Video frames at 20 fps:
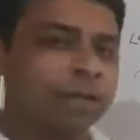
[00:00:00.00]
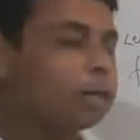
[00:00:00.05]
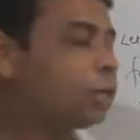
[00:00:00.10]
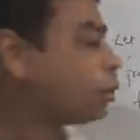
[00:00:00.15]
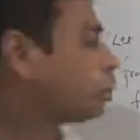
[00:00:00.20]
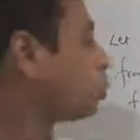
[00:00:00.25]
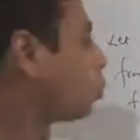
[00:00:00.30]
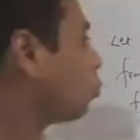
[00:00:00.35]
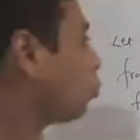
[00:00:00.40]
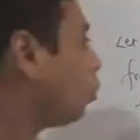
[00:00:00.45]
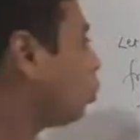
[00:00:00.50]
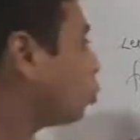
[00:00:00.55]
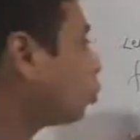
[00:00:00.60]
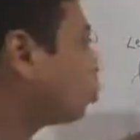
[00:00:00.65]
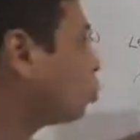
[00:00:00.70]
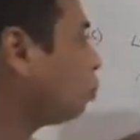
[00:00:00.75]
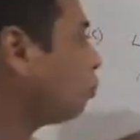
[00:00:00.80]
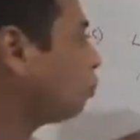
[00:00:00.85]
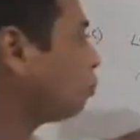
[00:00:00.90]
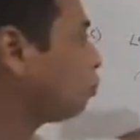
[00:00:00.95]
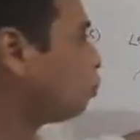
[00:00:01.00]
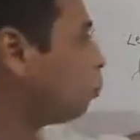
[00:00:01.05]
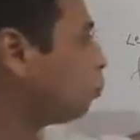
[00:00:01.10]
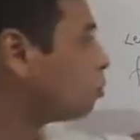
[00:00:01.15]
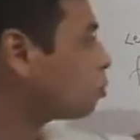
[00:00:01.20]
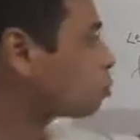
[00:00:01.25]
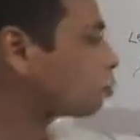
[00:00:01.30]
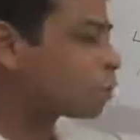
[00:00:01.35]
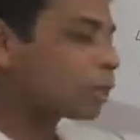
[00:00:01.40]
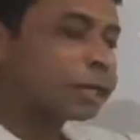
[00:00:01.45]
So what to prove?
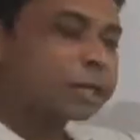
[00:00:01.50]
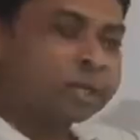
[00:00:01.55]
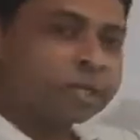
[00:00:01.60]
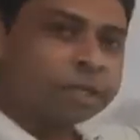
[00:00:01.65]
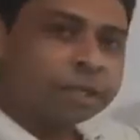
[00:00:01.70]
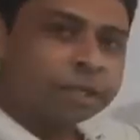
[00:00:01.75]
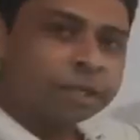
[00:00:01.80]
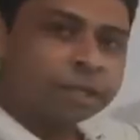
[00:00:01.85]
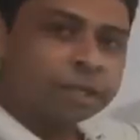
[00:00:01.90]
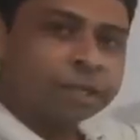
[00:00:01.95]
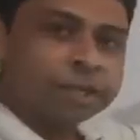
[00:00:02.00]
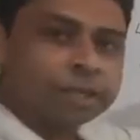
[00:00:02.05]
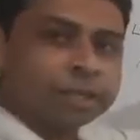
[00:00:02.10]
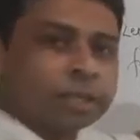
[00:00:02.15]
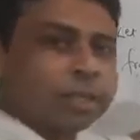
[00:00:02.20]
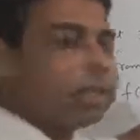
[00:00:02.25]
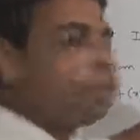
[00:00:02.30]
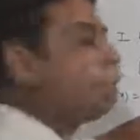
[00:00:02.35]
Strictly increasing.